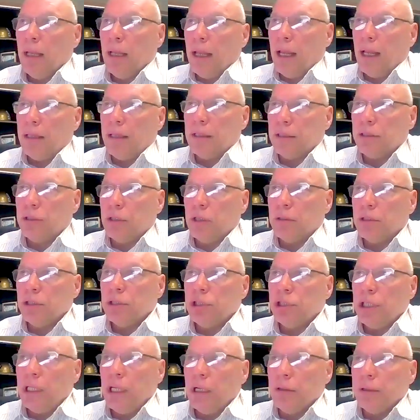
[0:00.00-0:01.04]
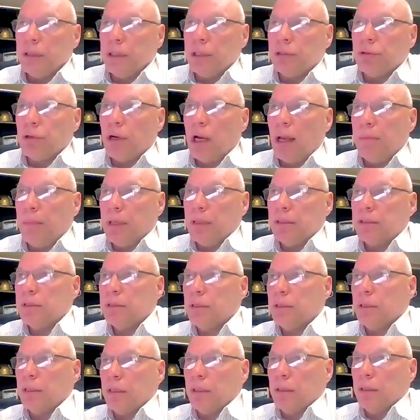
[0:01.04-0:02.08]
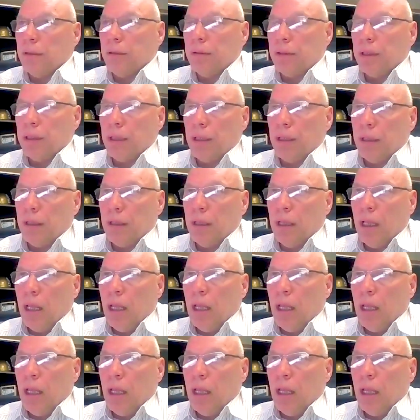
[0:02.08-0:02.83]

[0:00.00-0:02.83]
and the shield entrapments, the